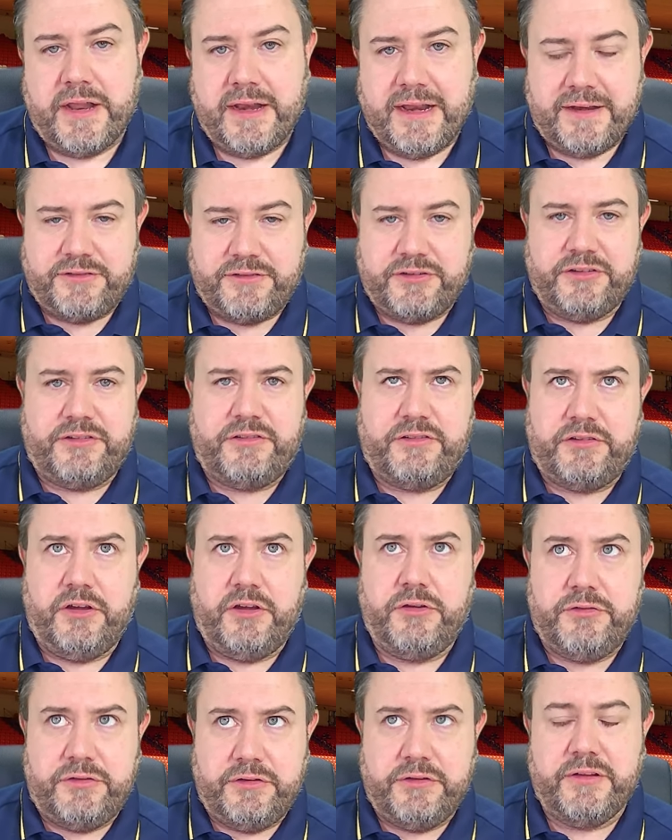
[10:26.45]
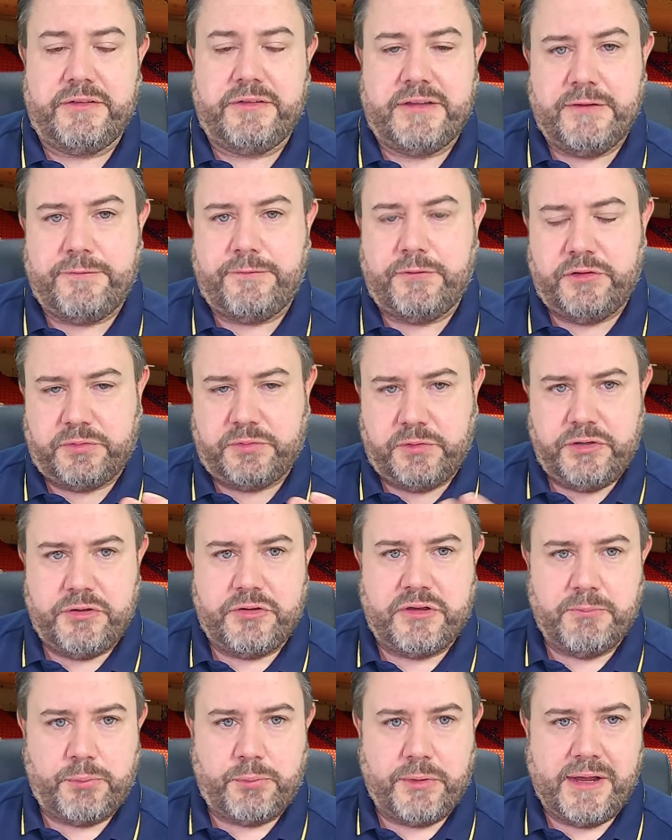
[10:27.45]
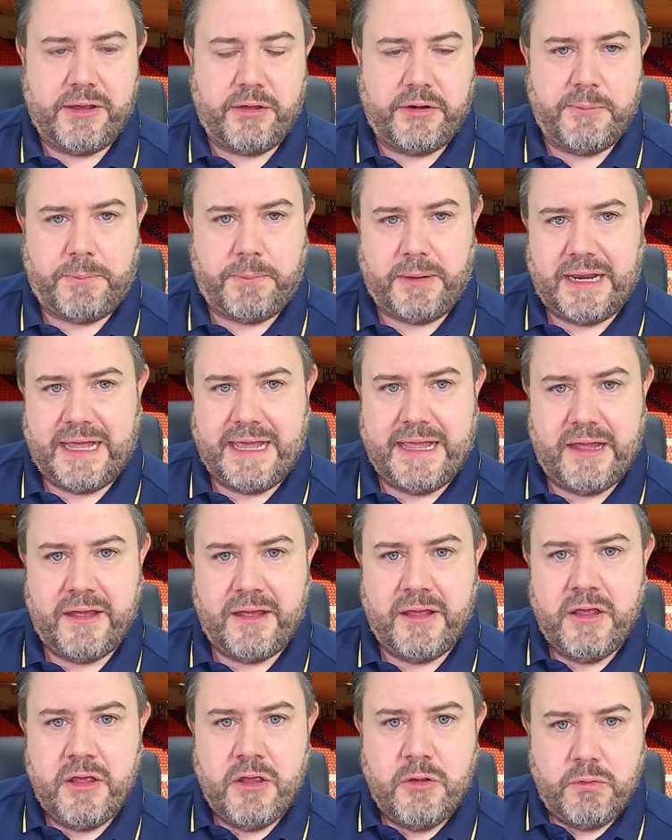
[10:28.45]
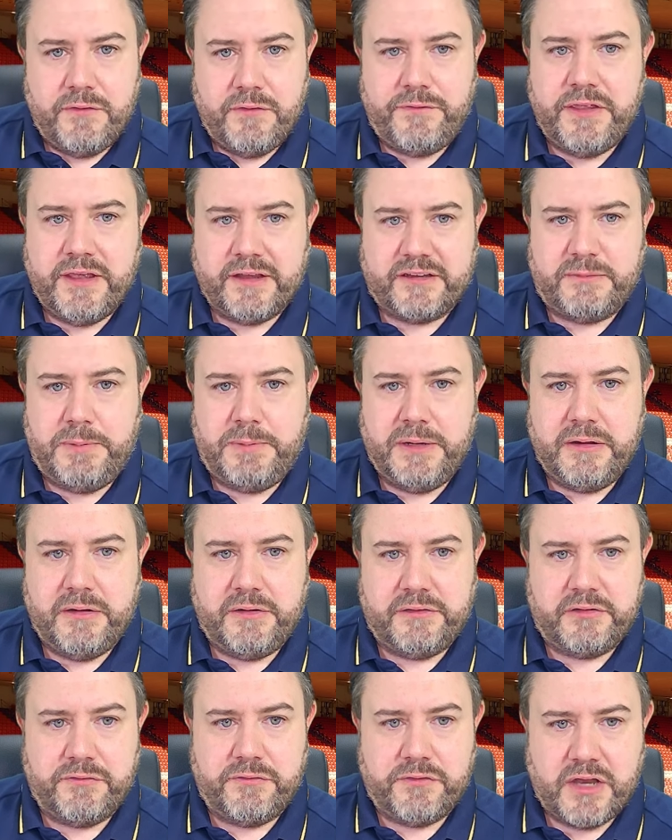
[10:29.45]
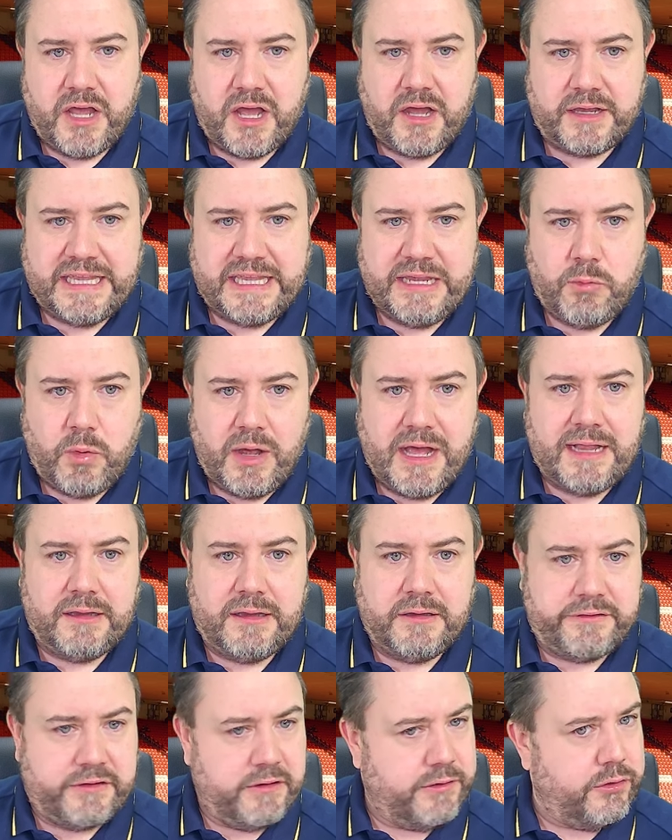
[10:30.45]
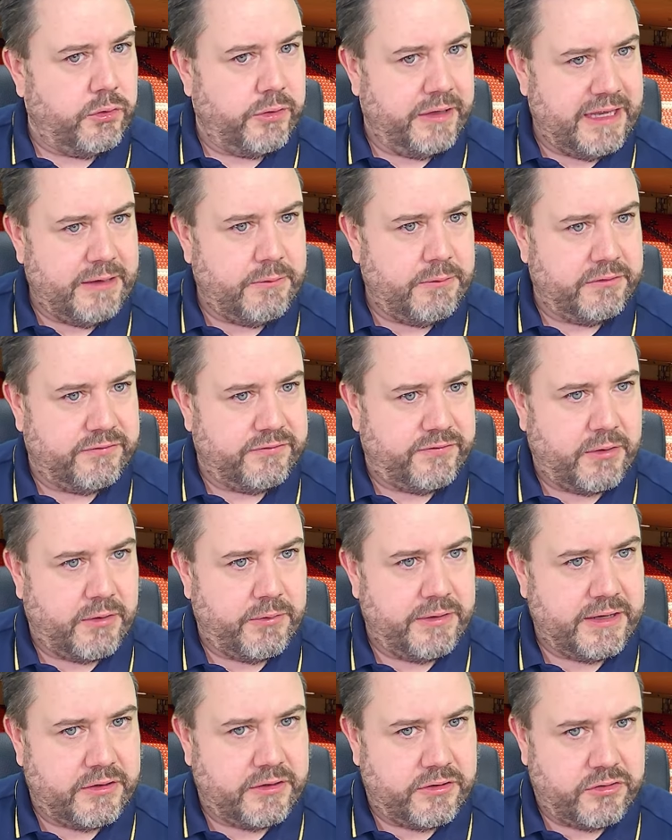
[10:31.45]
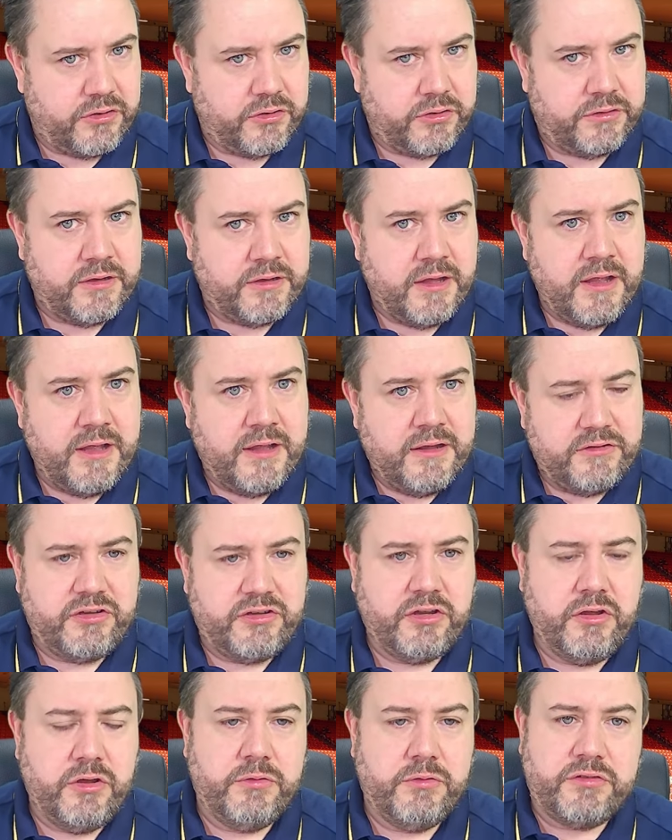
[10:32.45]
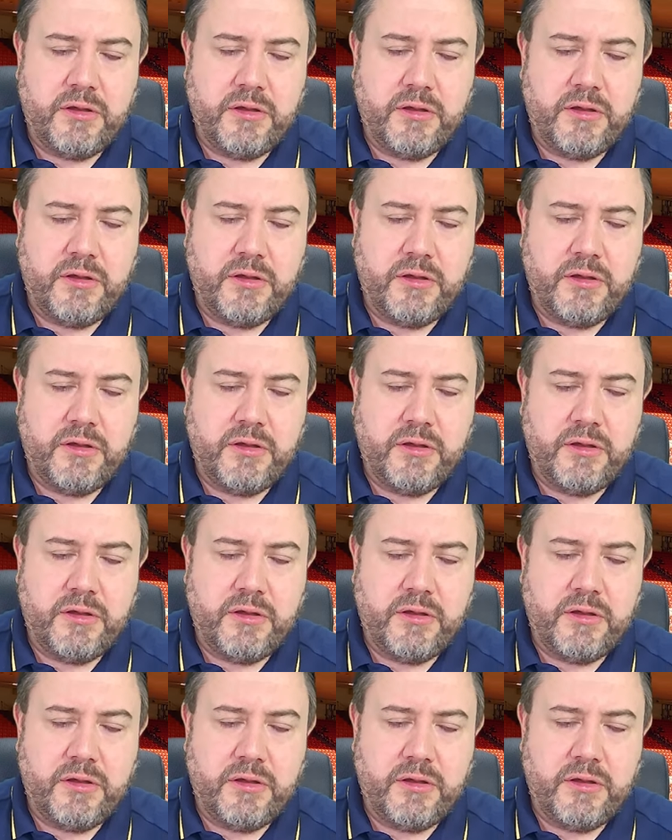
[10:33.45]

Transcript: And it just shows you the difference when you can bring on a player with the experience of Nakki Wells. I thought he was very good too.